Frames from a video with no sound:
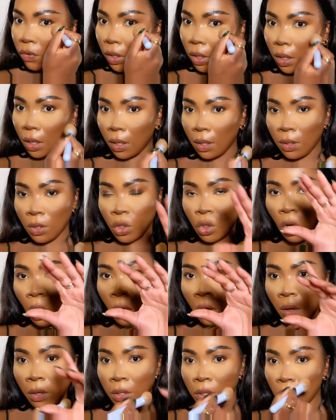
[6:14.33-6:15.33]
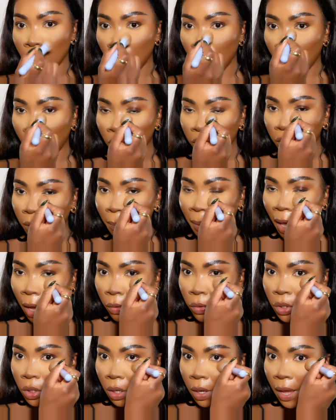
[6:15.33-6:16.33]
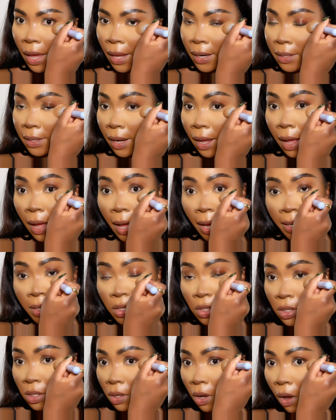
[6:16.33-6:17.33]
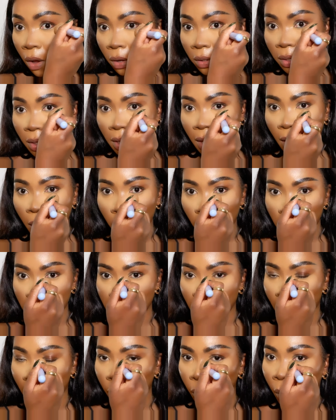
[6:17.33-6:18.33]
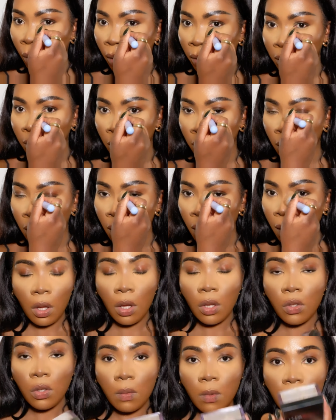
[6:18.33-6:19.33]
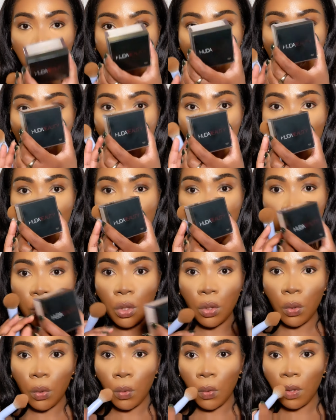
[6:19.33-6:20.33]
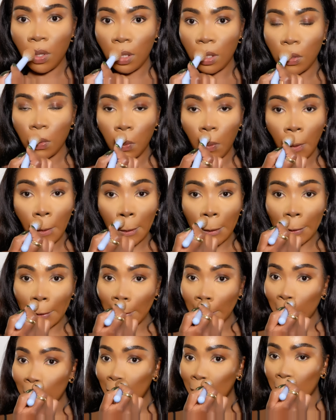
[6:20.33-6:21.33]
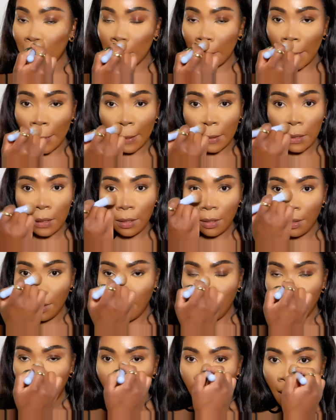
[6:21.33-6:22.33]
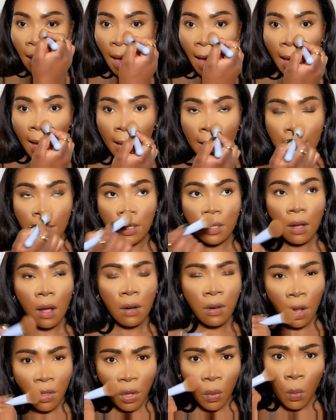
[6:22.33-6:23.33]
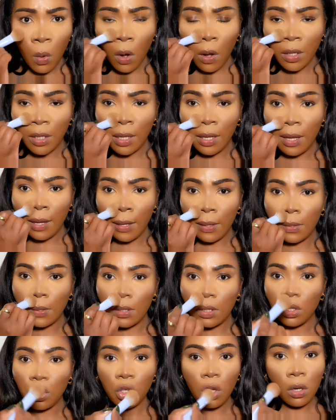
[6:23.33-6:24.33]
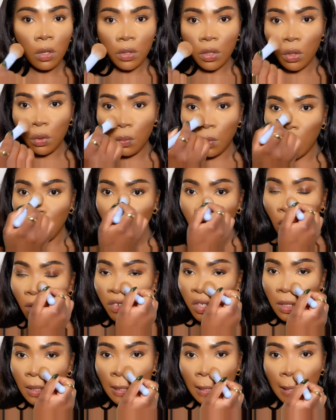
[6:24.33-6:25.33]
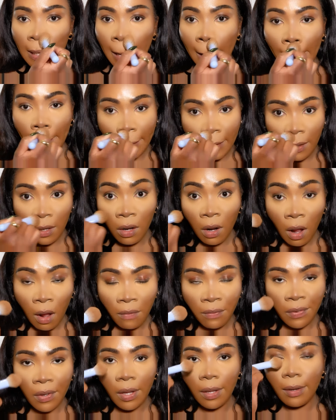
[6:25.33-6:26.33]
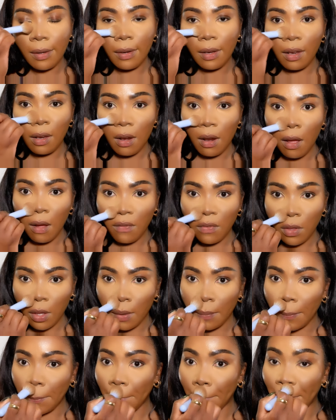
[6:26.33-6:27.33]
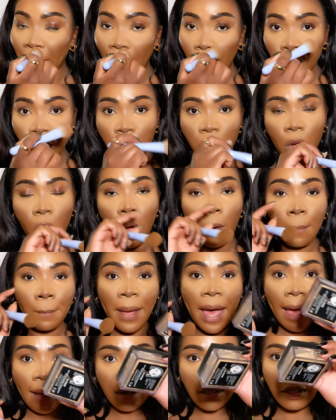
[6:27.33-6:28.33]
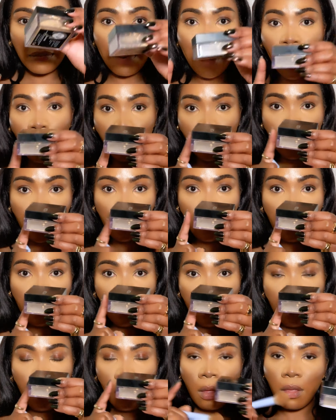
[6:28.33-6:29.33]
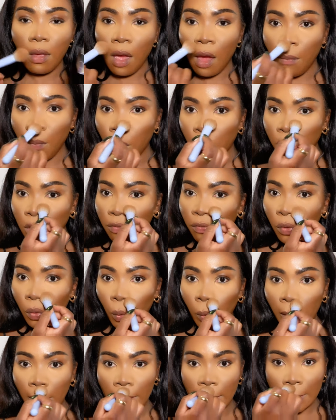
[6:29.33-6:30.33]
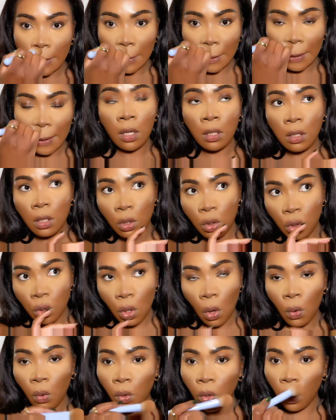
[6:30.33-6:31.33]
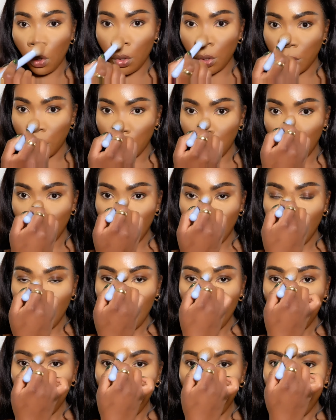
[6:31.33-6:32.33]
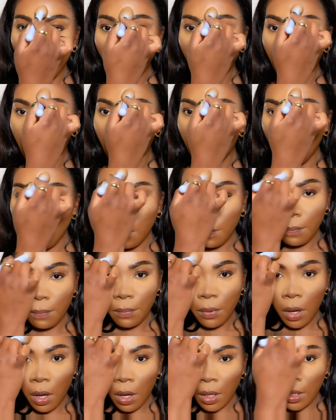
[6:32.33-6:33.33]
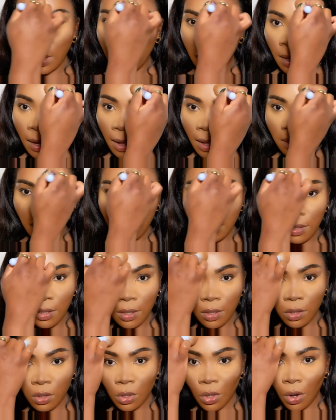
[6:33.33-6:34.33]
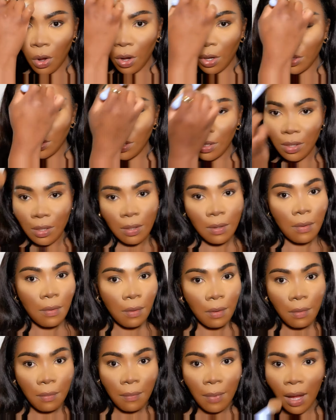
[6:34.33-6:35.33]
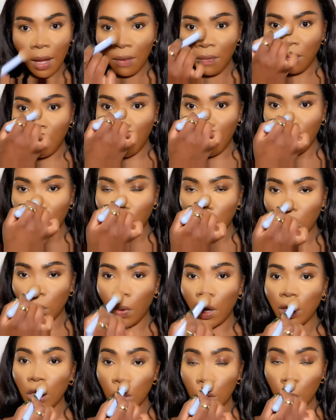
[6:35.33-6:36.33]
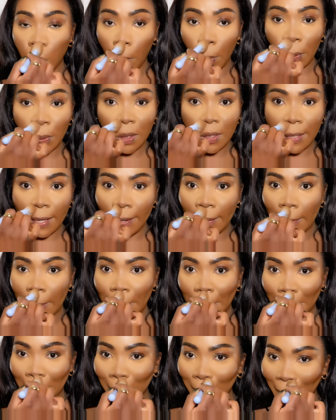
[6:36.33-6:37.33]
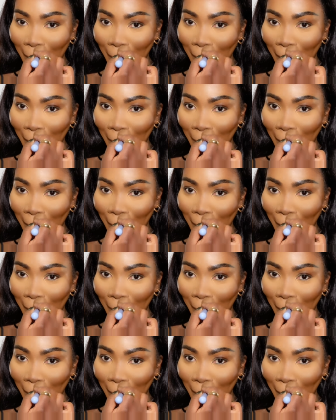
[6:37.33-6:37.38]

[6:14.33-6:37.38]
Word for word: freaking jars of powder and I just can't get with that one. So I'm going to stick to this one instead. And another one is Charlotte Tilbury's. Obviously, I love, love that powder, the compact powder. The Airbrush Flawless is so good. But yeah, this is not my fave, so I just won't say anything